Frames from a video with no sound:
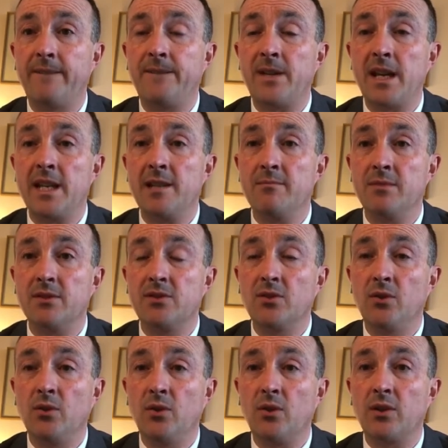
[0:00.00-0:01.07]
fame
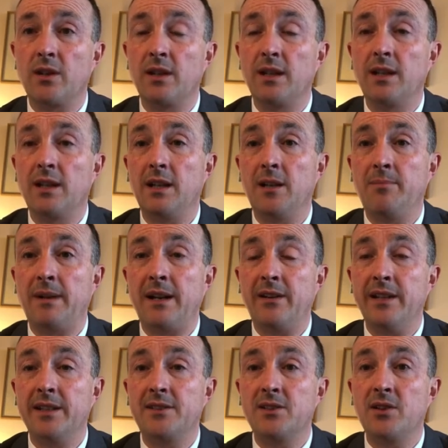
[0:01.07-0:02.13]
talk about
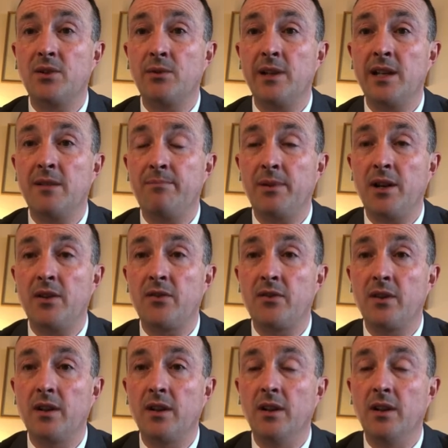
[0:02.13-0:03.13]
his career, both